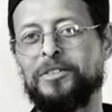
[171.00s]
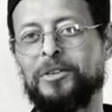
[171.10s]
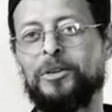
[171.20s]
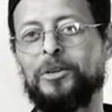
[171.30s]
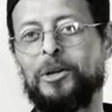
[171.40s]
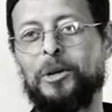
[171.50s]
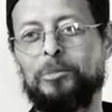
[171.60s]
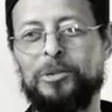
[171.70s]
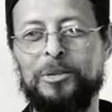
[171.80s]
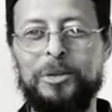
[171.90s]
Showing your
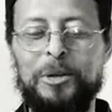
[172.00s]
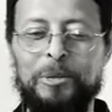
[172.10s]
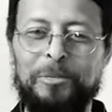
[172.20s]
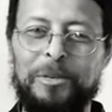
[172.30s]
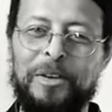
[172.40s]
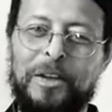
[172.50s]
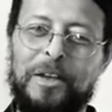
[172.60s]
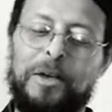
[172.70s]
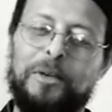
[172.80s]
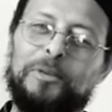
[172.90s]
hips is hip.
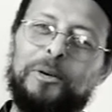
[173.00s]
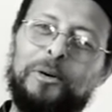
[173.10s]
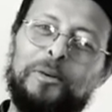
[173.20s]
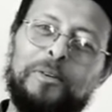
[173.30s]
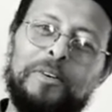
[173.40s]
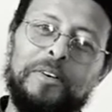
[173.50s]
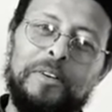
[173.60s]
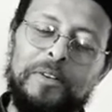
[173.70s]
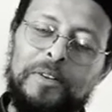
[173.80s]
So,